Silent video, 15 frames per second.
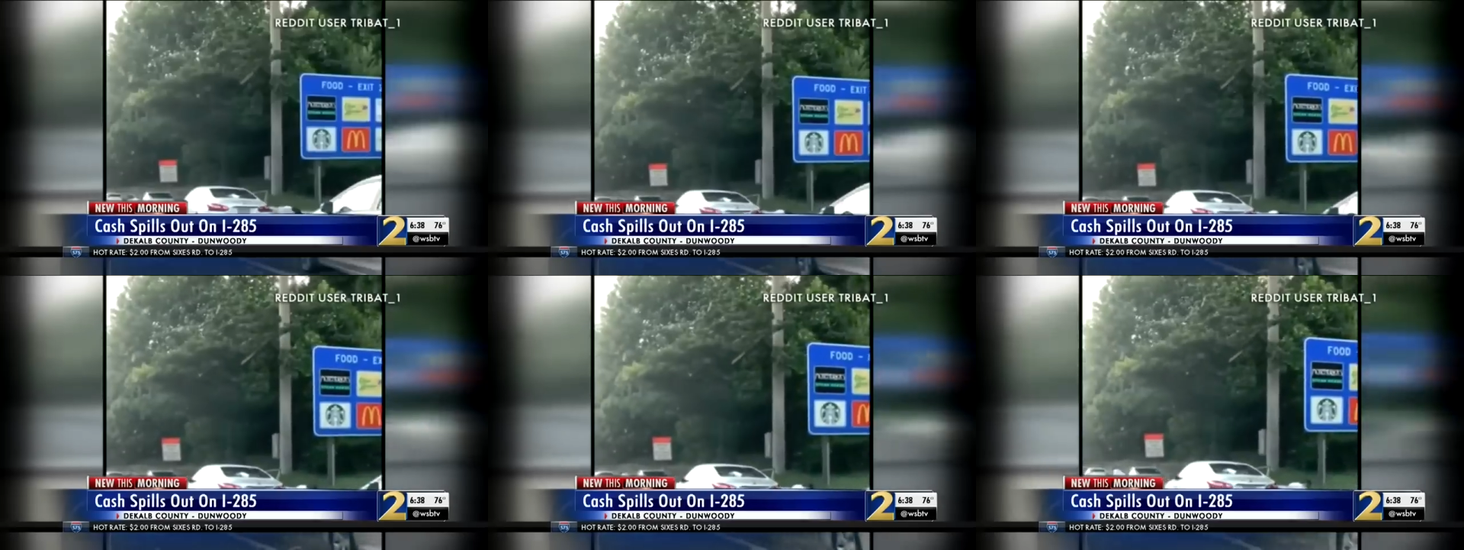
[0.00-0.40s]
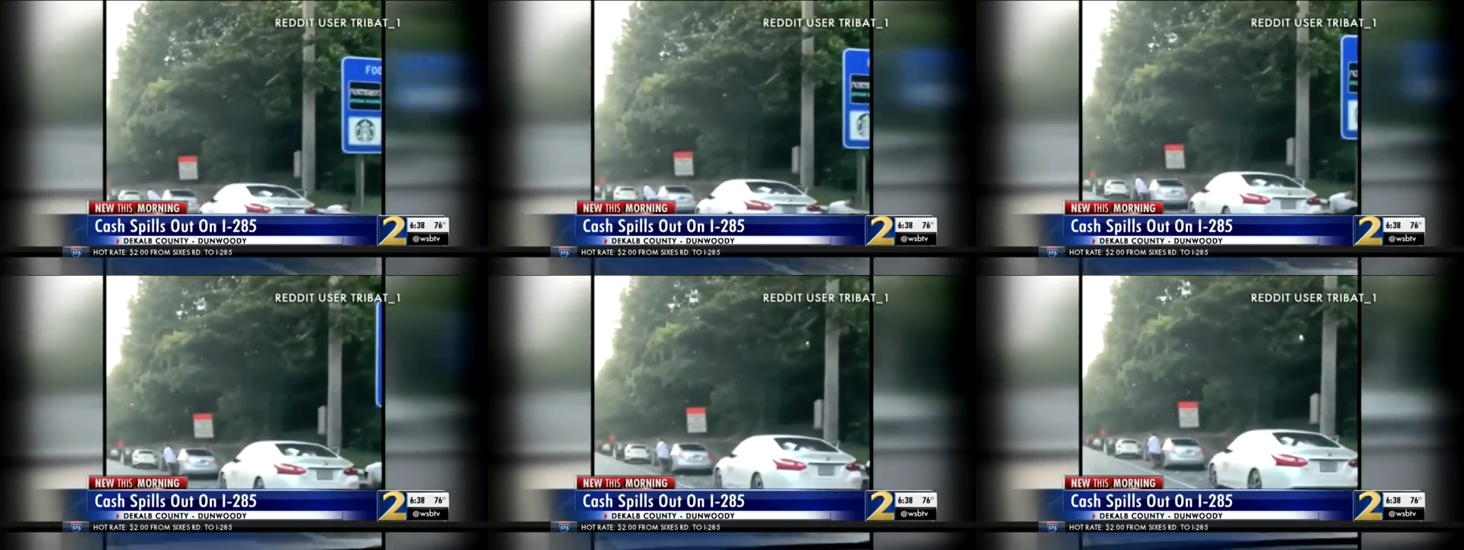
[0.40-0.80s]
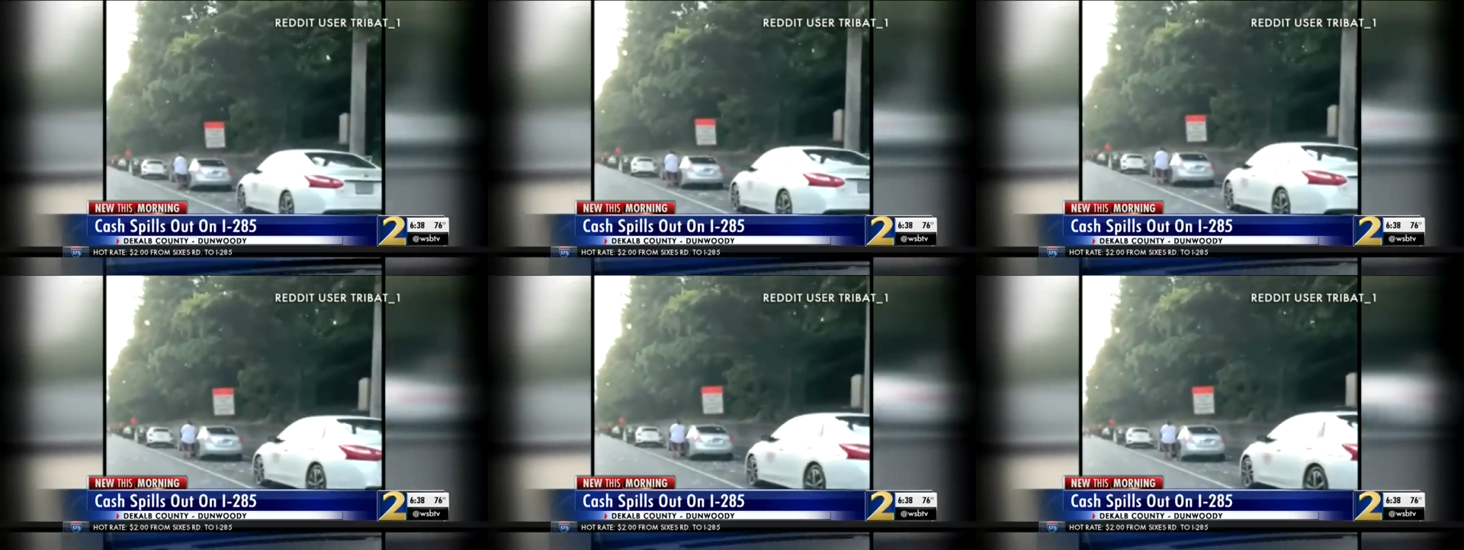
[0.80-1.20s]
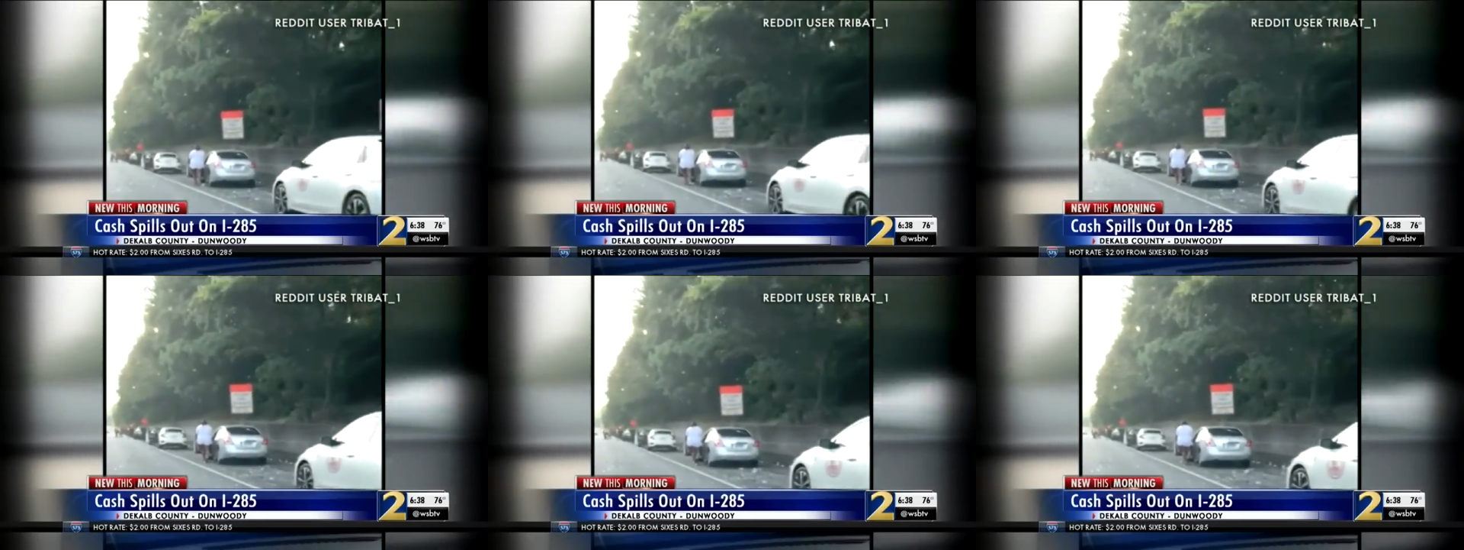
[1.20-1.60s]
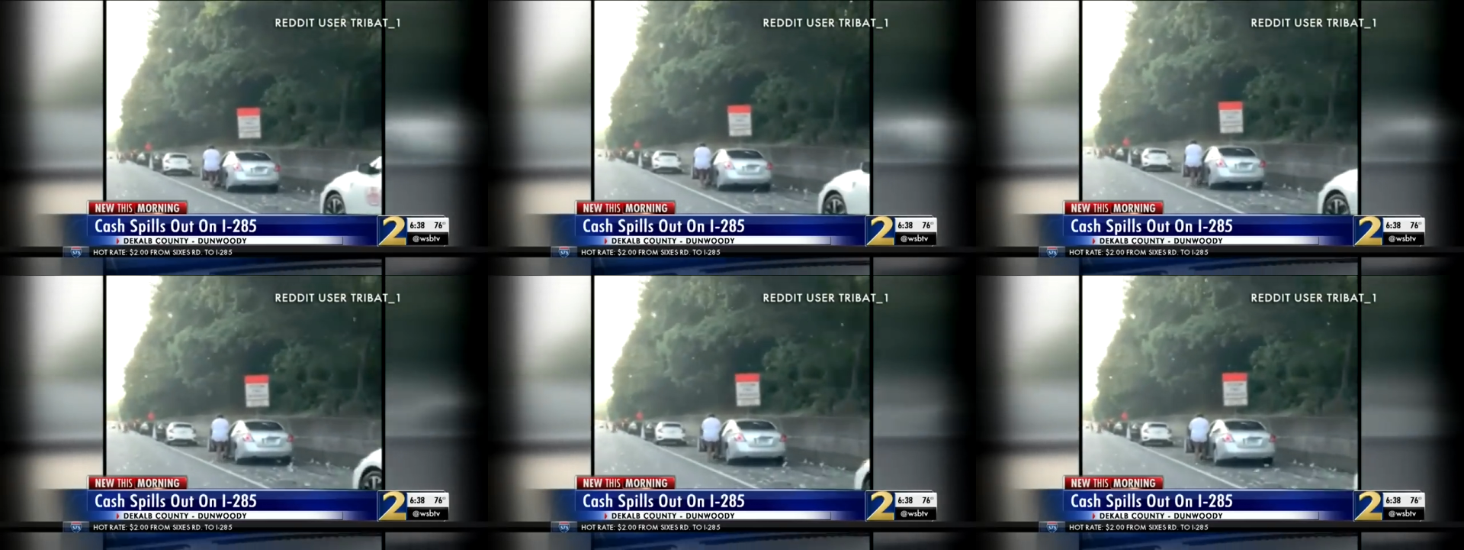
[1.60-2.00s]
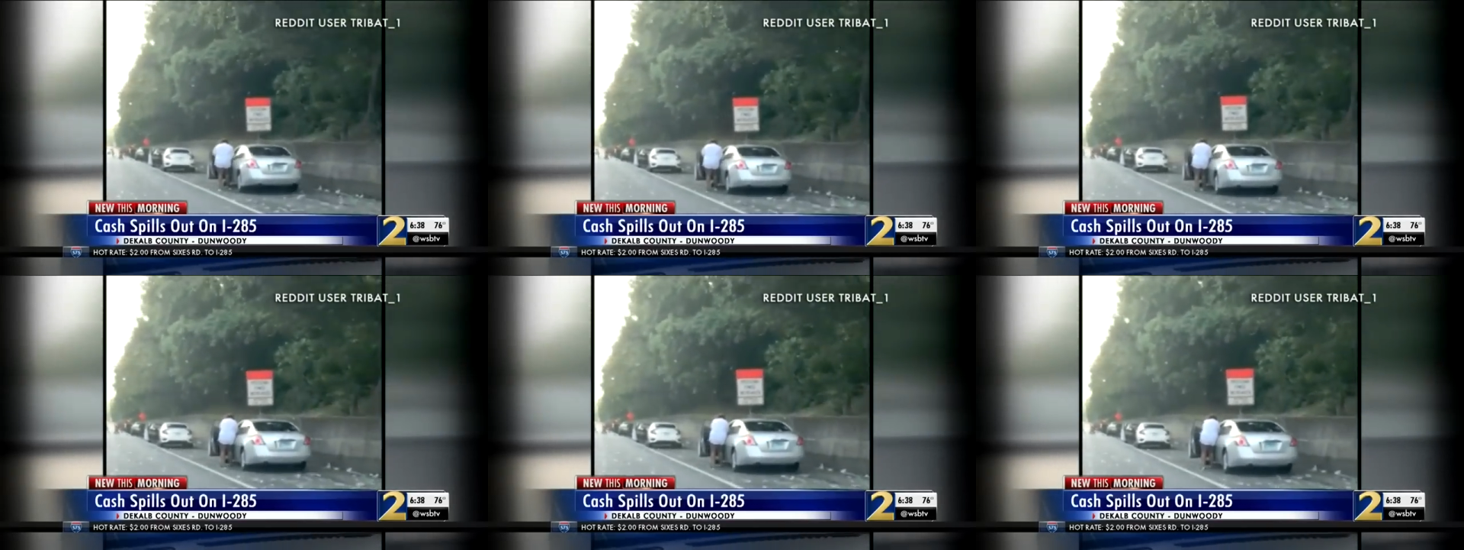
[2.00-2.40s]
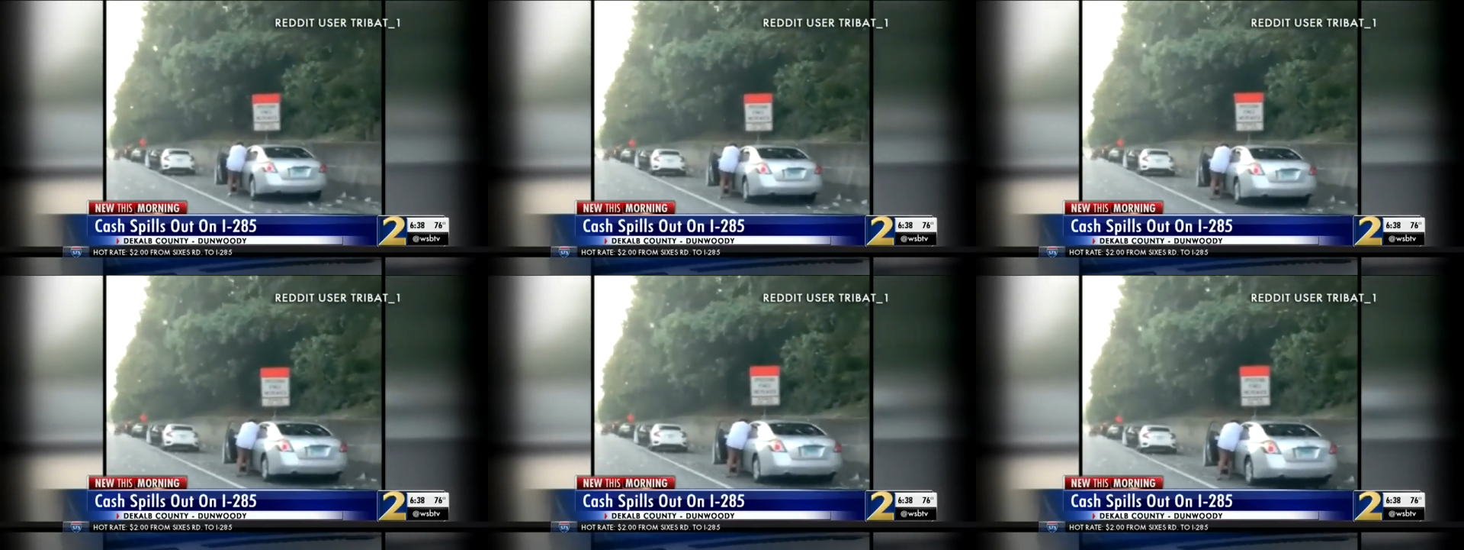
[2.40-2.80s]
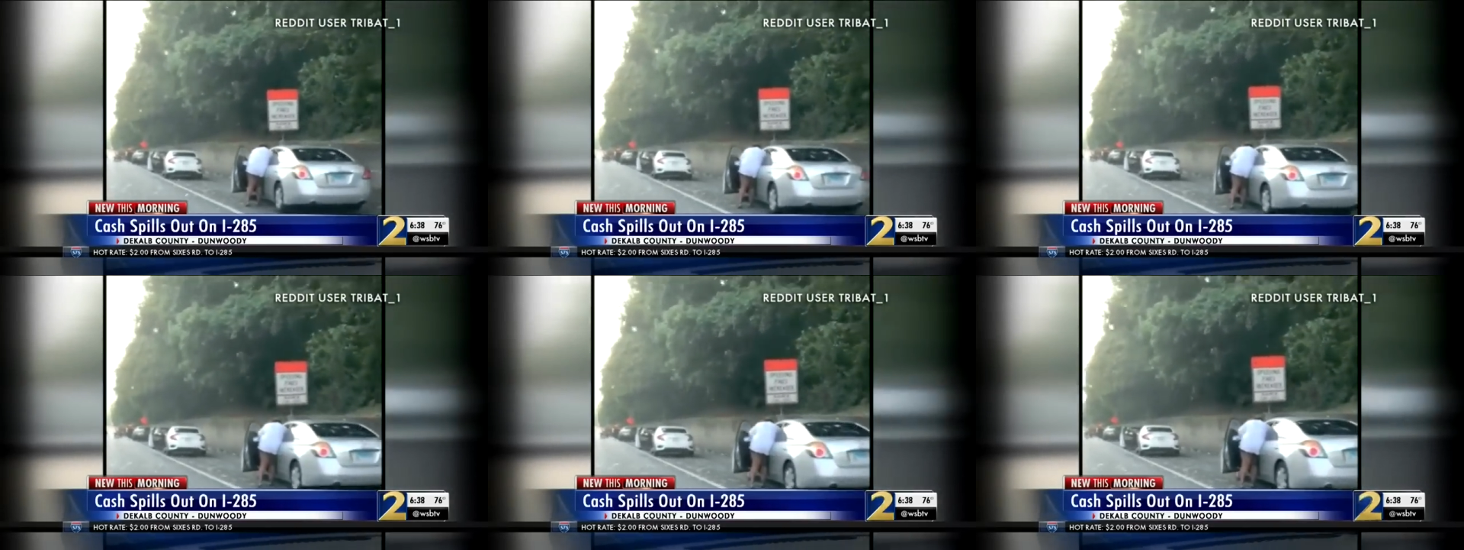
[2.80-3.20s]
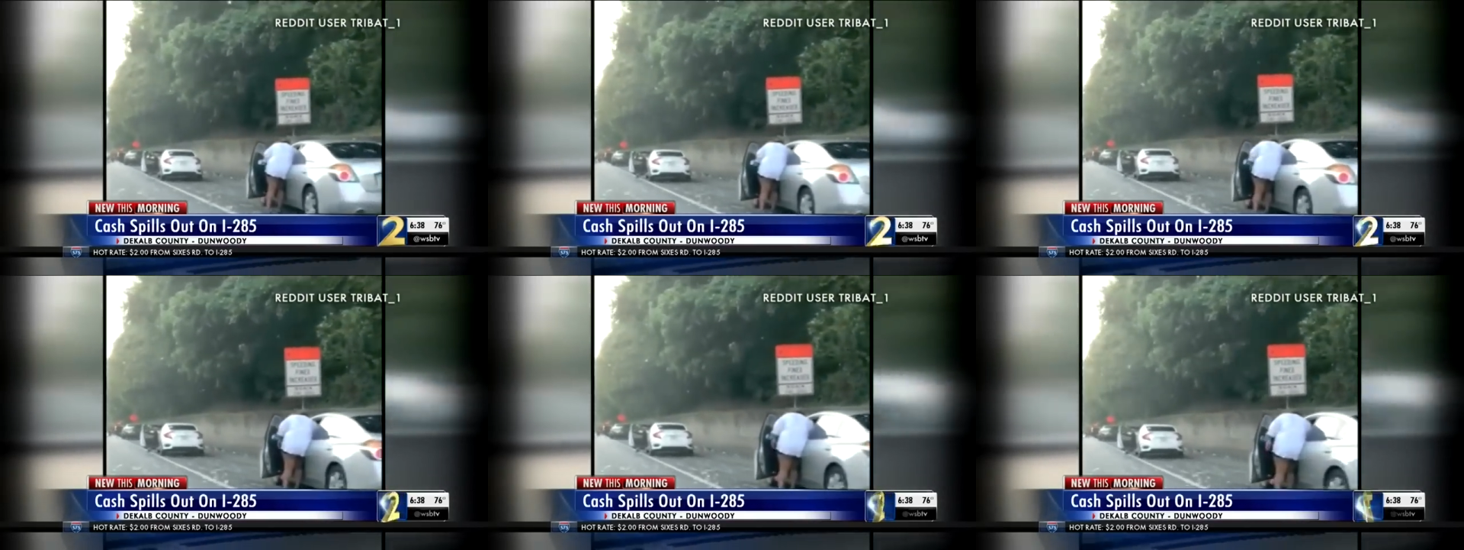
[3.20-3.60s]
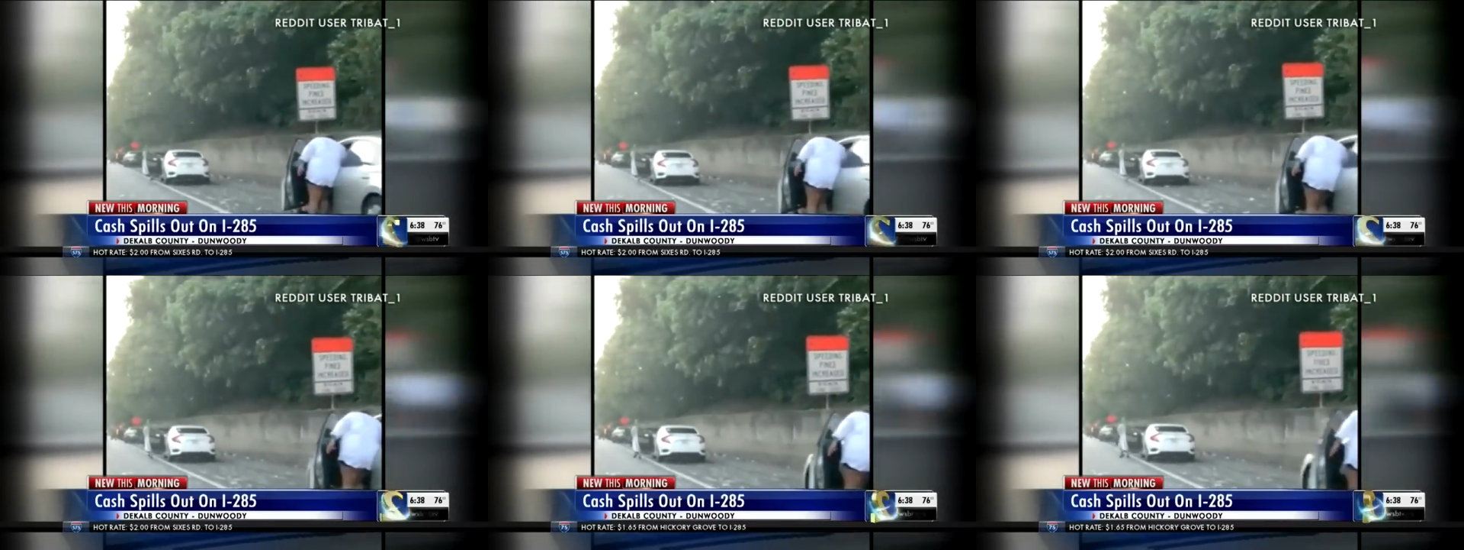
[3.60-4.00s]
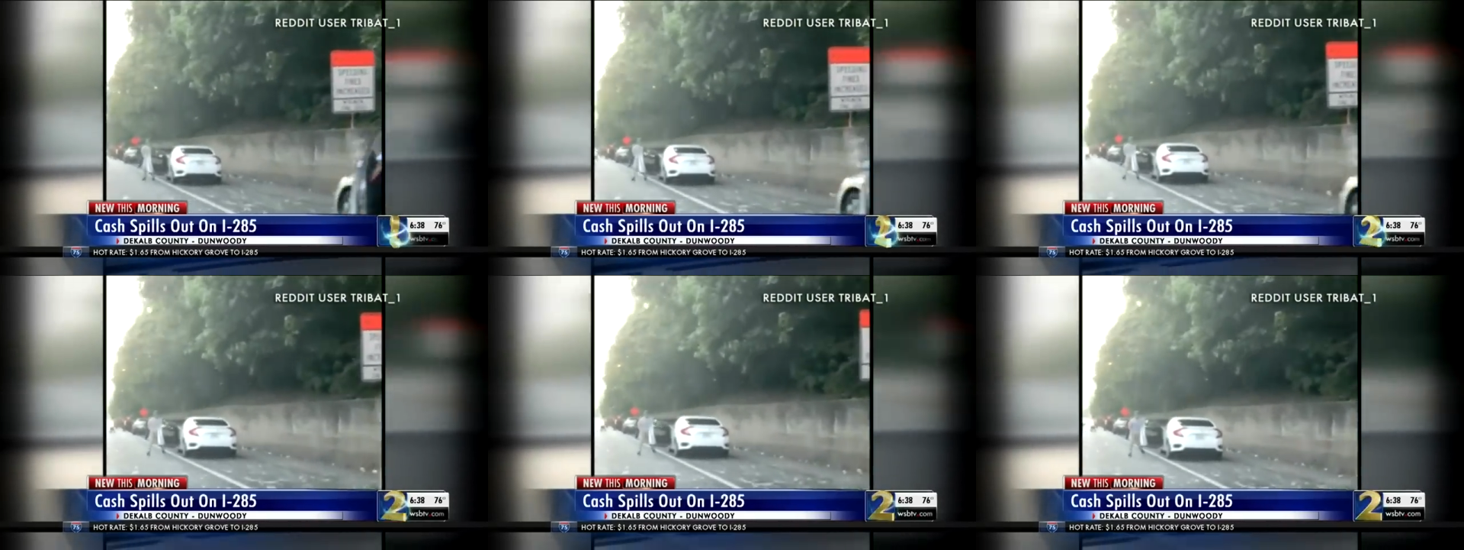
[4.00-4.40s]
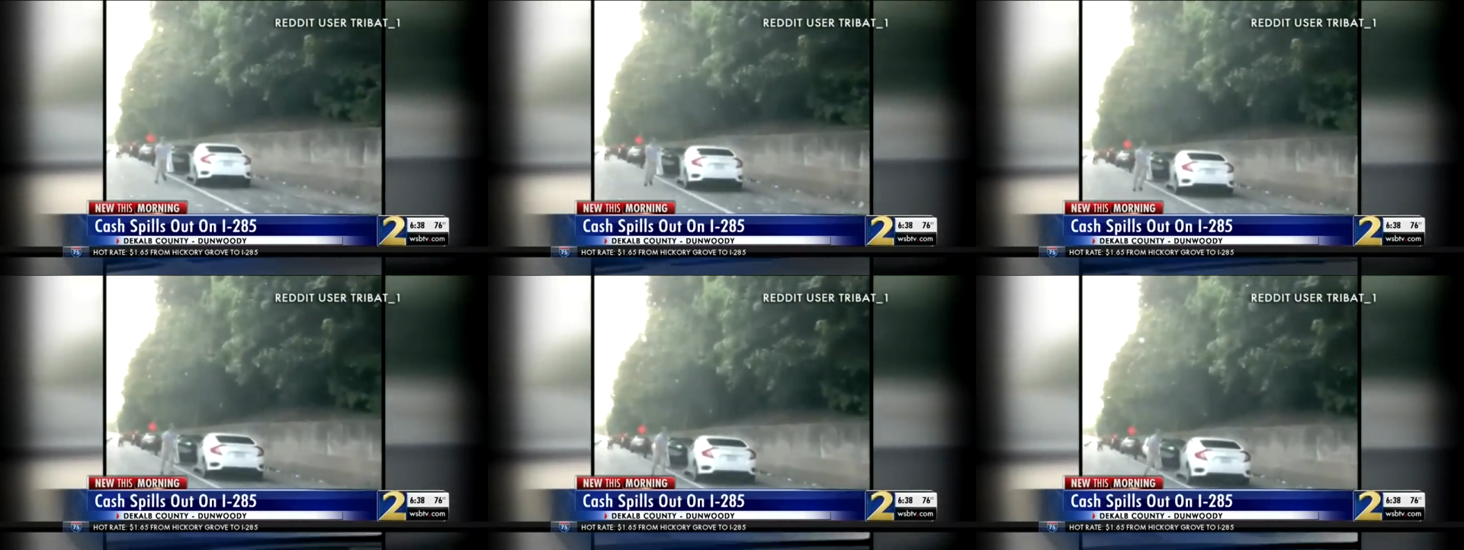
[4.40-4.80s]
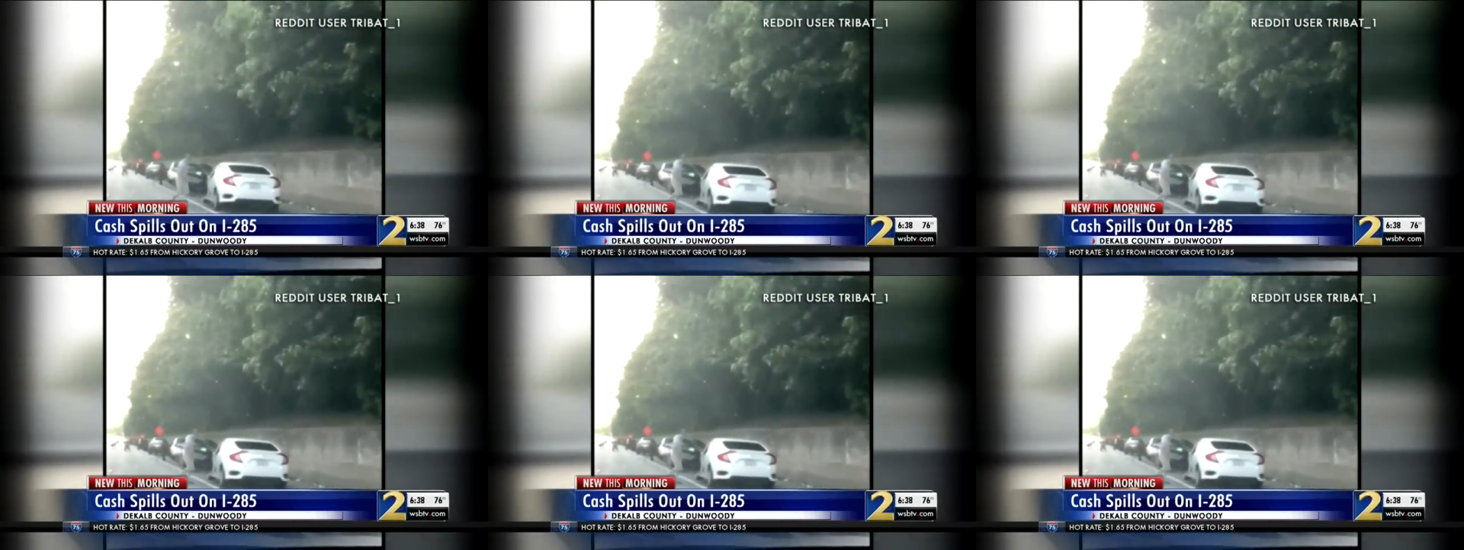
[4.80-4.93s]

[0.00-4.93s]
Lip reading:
(no speaker visible)